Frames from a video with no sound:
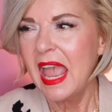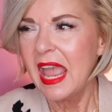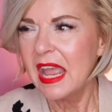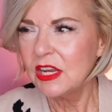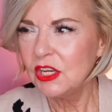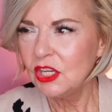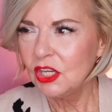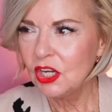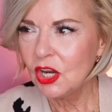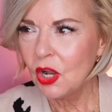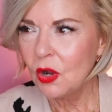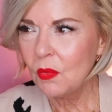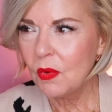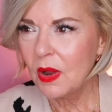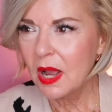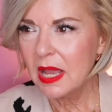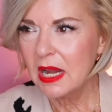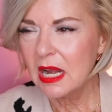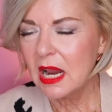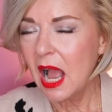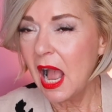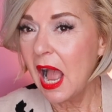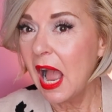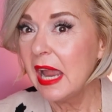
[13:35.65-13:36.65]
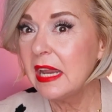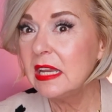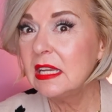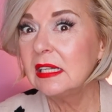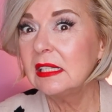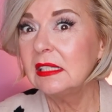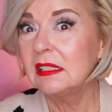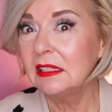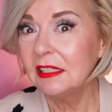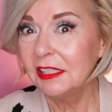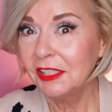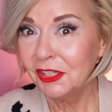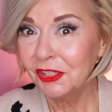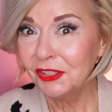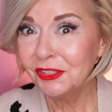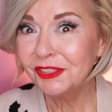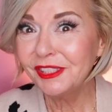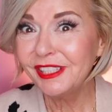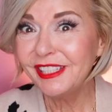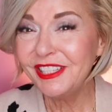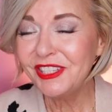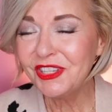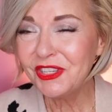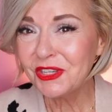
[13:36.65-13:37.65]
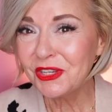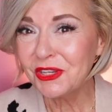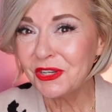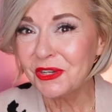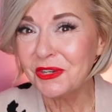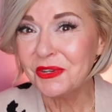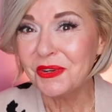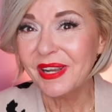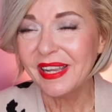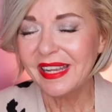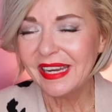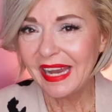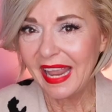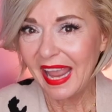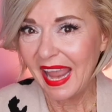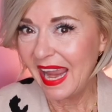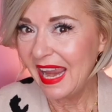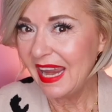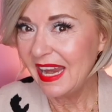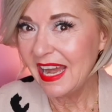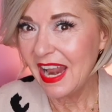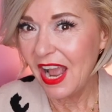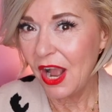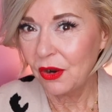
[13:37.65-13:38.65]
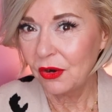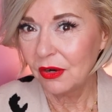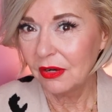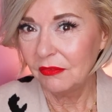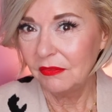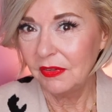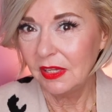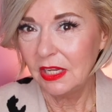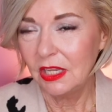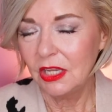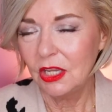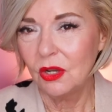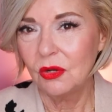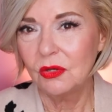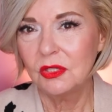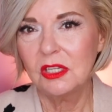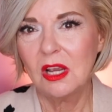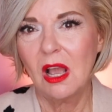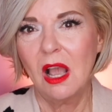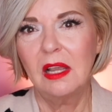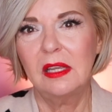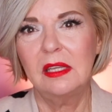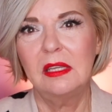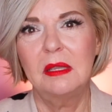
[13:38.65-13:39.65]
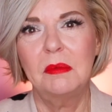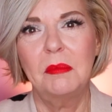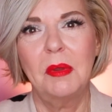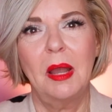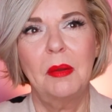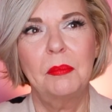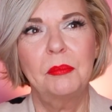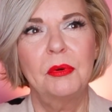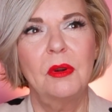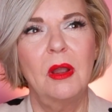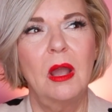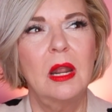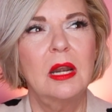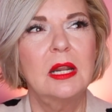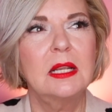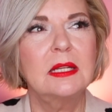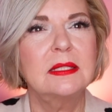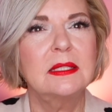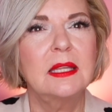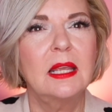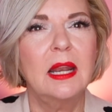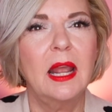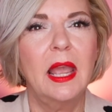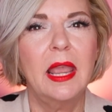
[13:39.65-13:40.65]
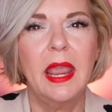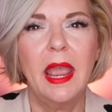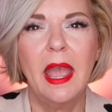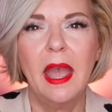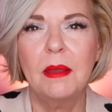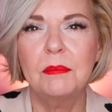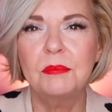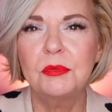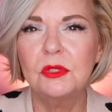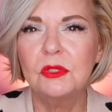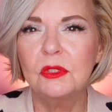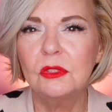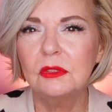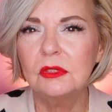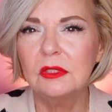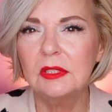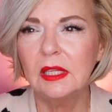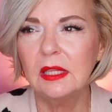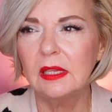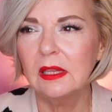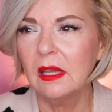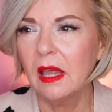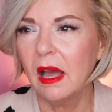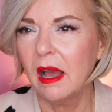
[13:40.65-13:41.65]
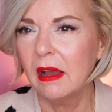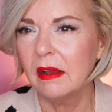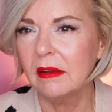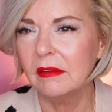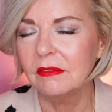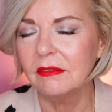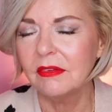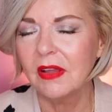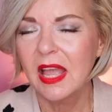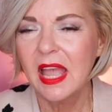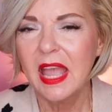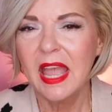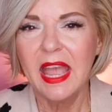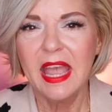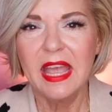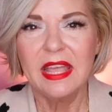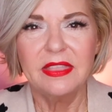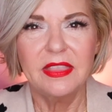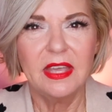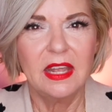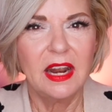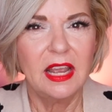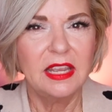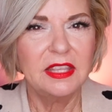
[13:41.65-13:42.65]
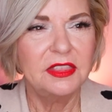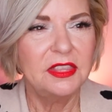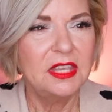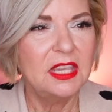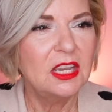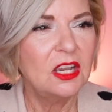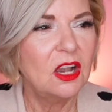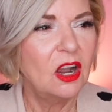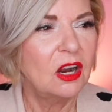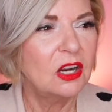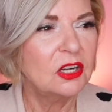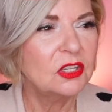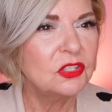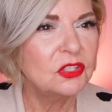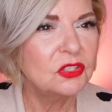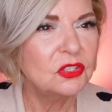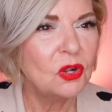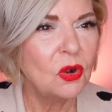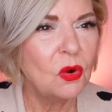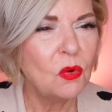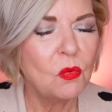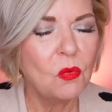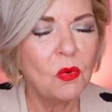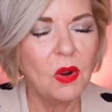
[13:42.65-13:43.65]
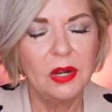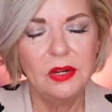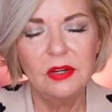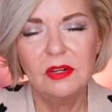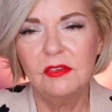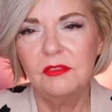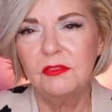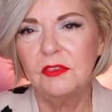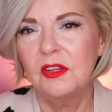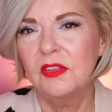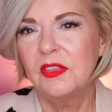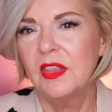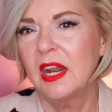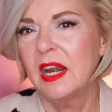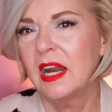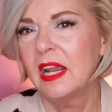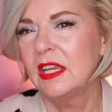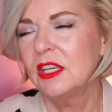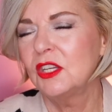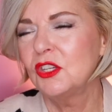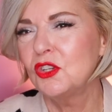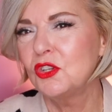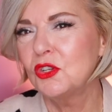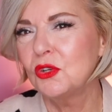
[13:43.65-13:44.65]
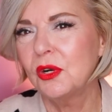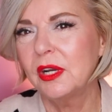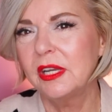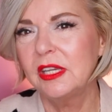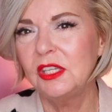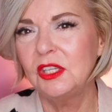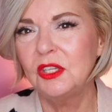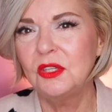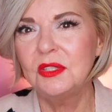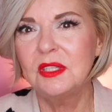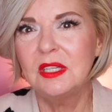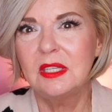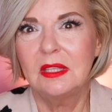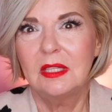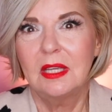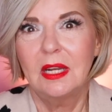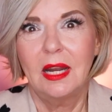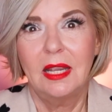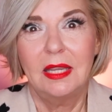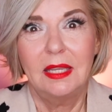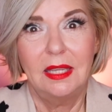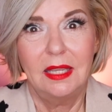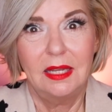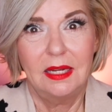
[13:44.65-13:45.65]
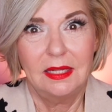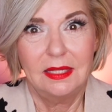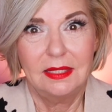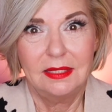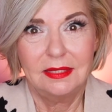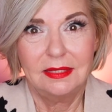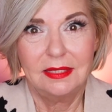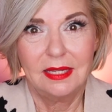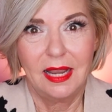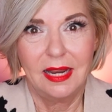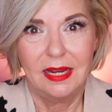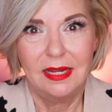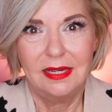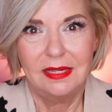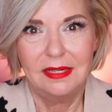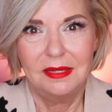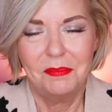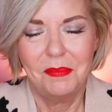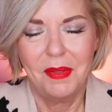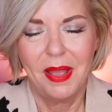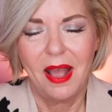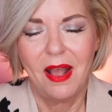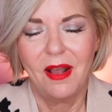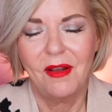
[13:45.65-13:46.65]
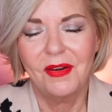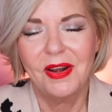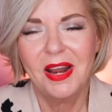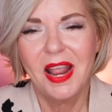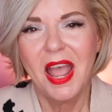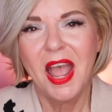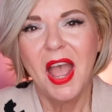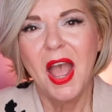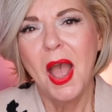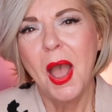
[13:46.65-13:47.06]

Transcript: And you know what? I could literally do an eight hour video talking about products that I absolutely love, that I think are so wonderful, that I enjoy using, that I get excited about